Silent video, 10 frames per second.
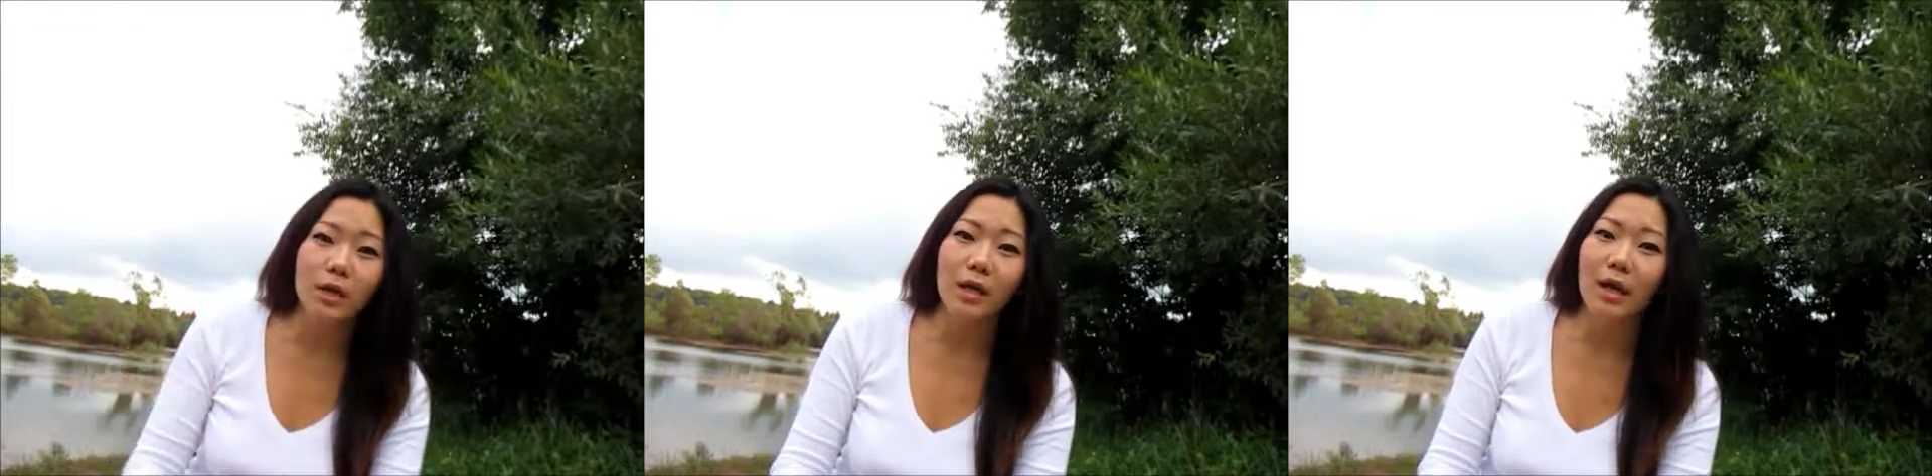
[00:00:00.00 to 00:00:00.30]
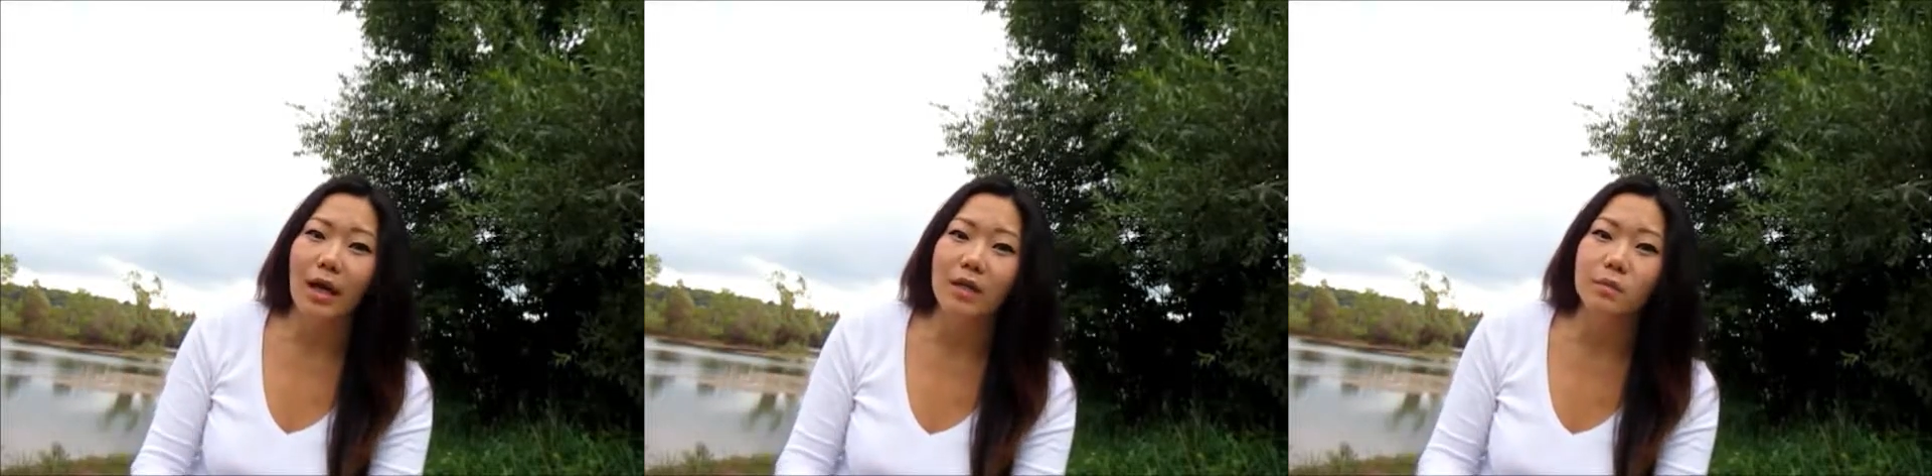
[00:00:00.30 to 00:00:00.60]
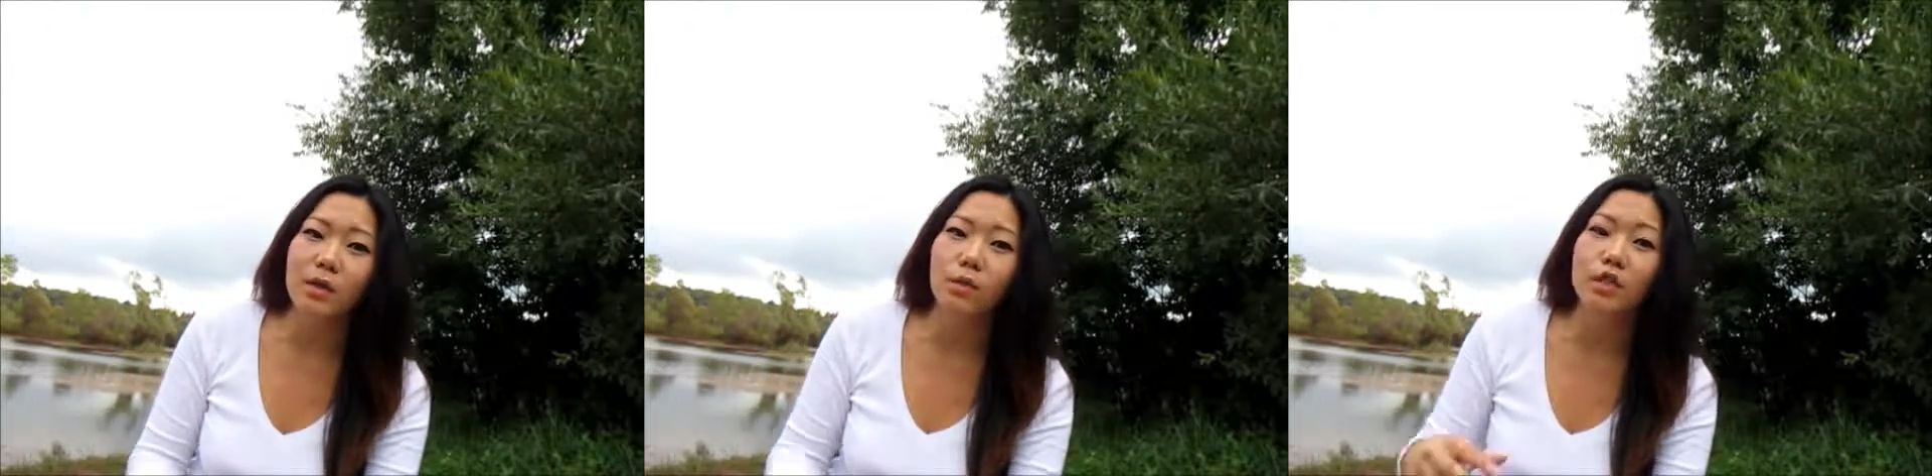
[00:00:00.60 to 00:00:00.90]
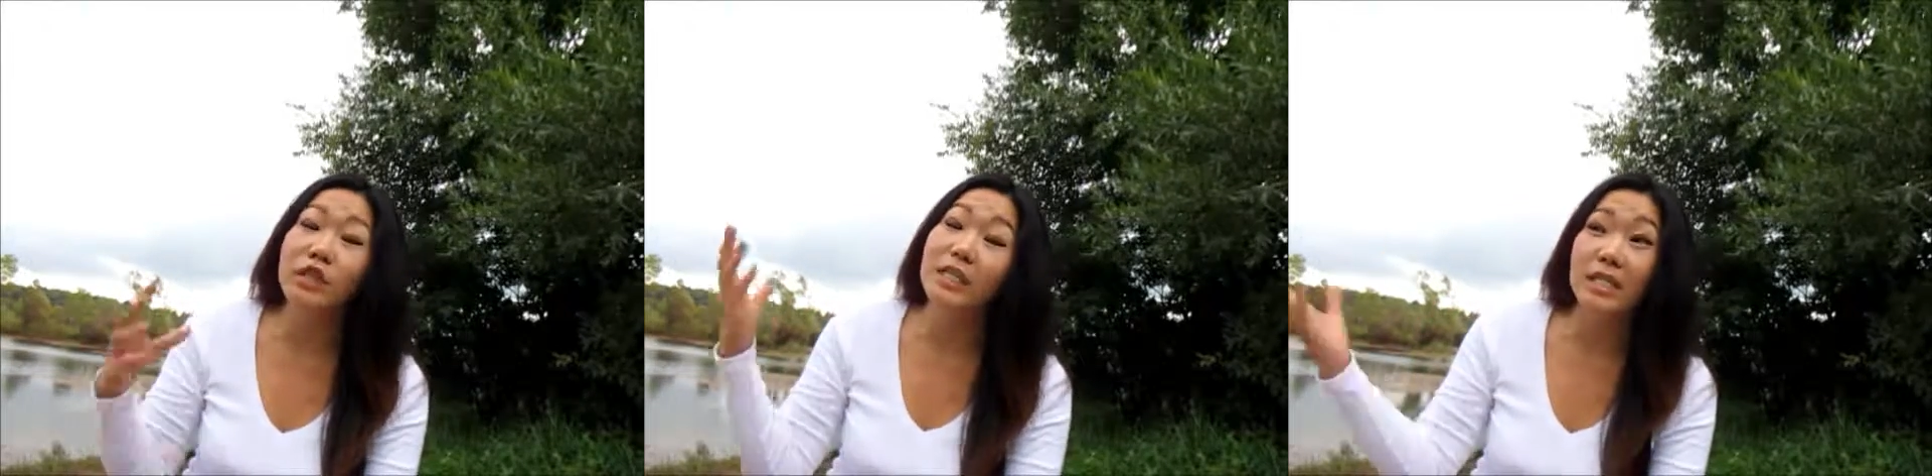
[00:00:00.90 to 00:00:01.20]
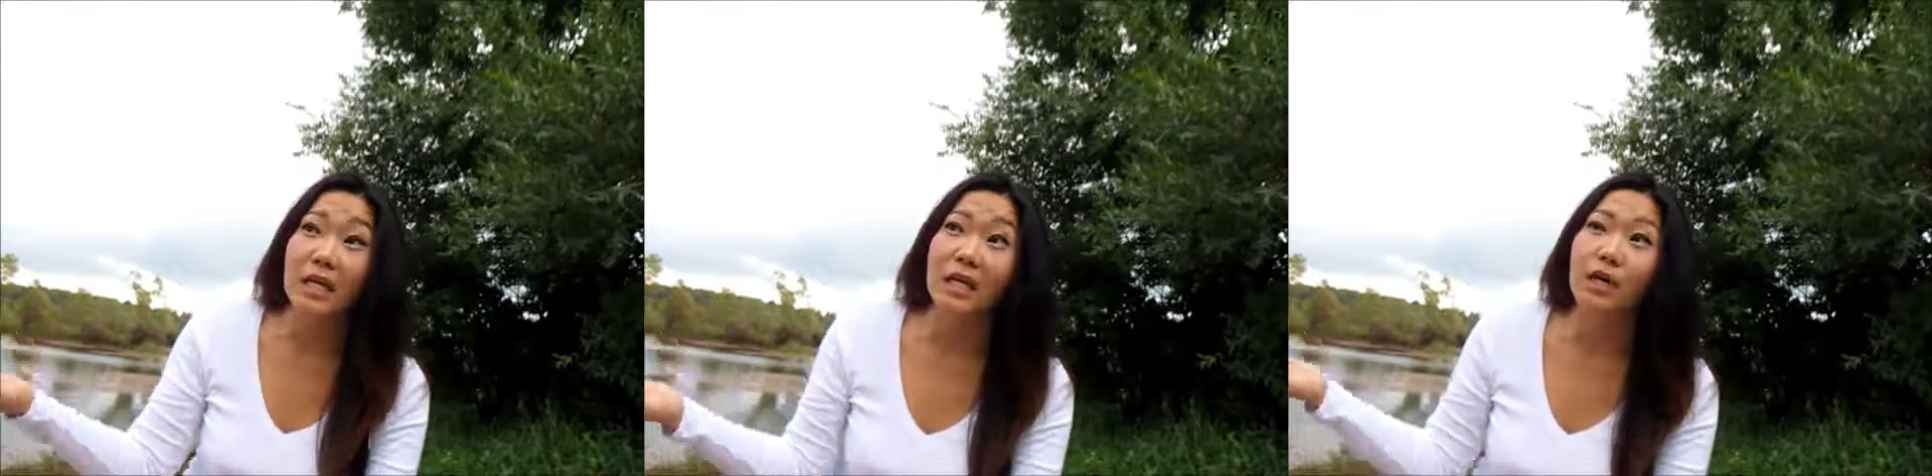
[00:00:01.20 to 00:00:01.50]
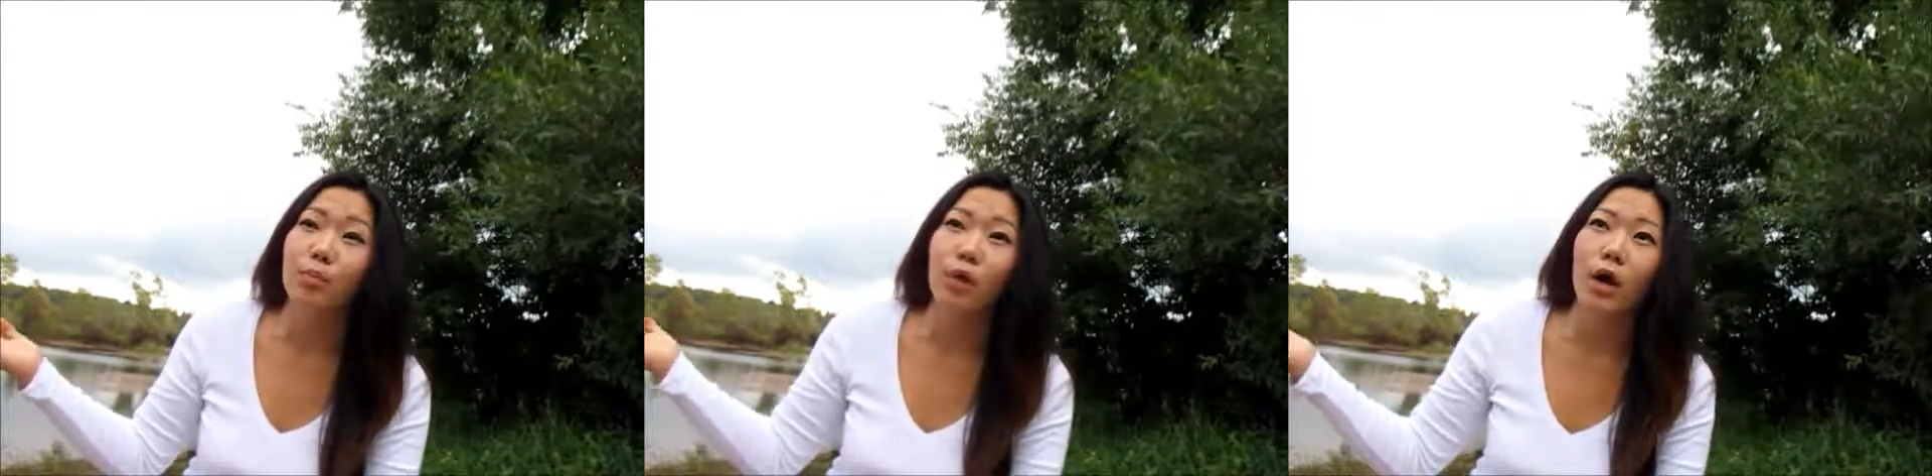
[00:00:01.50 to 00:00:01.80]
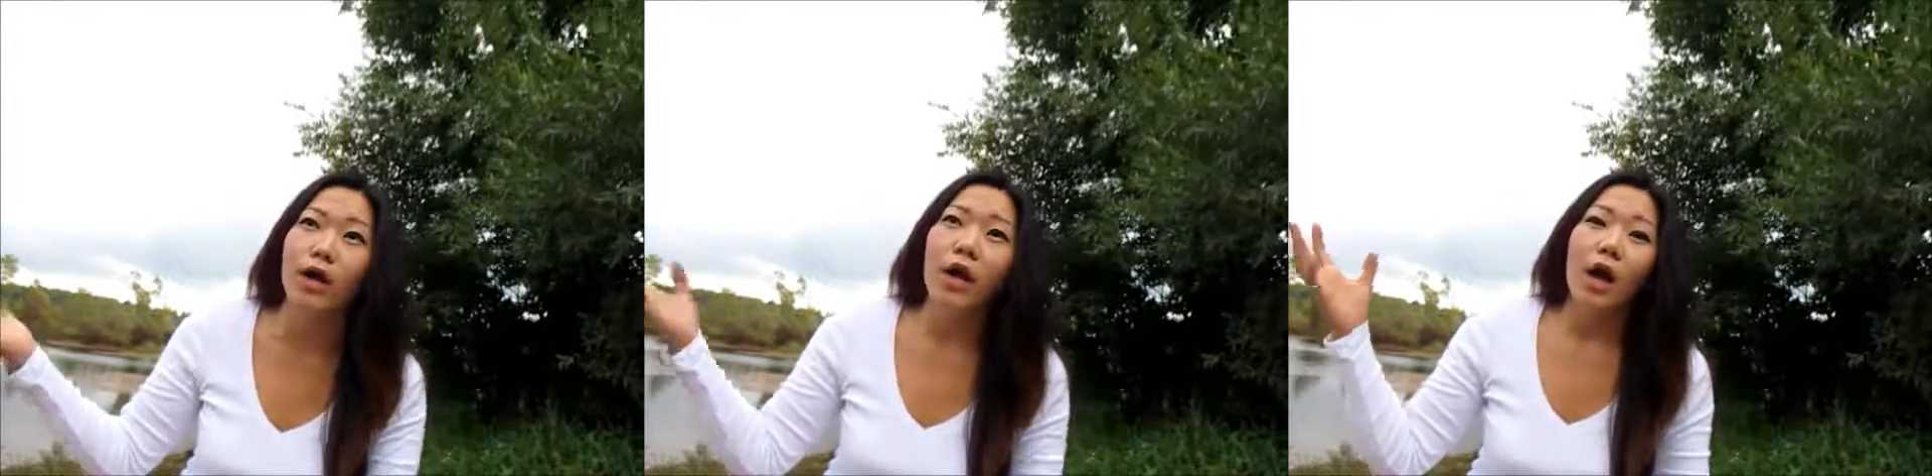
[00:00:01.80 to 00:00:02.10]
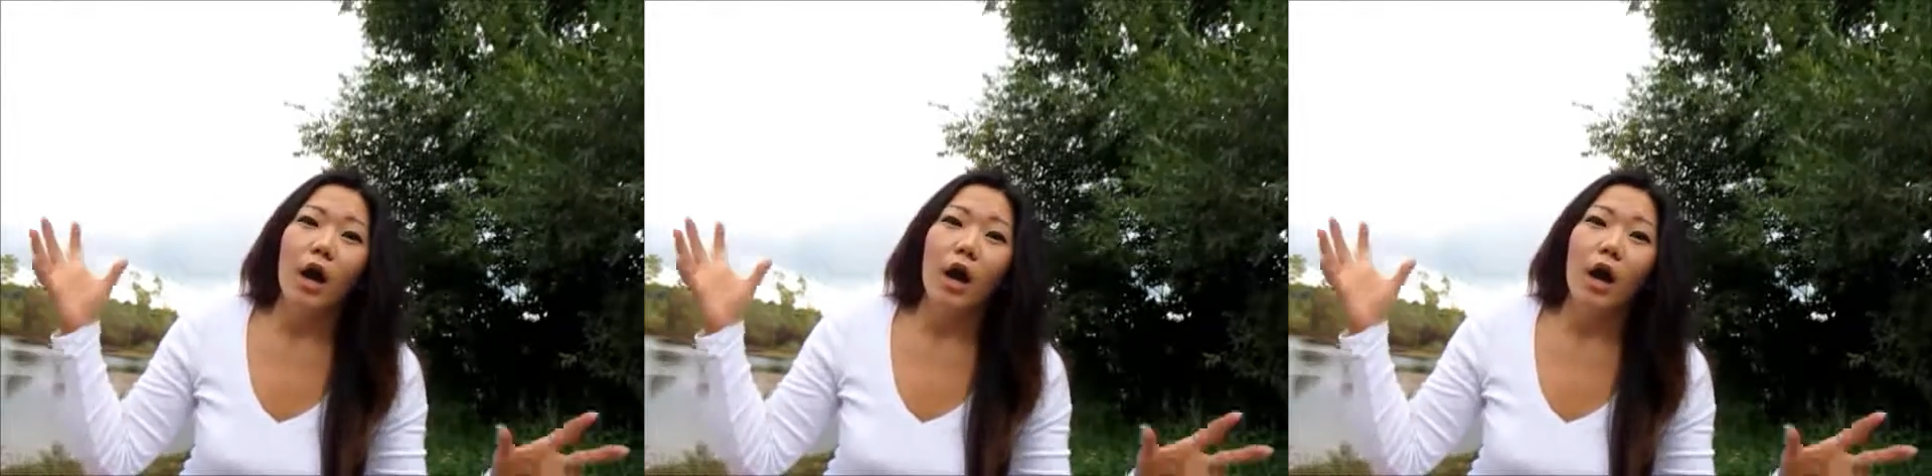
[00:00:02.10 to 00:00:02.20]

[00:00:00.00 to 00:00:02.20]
me and guides me, which he did, he brought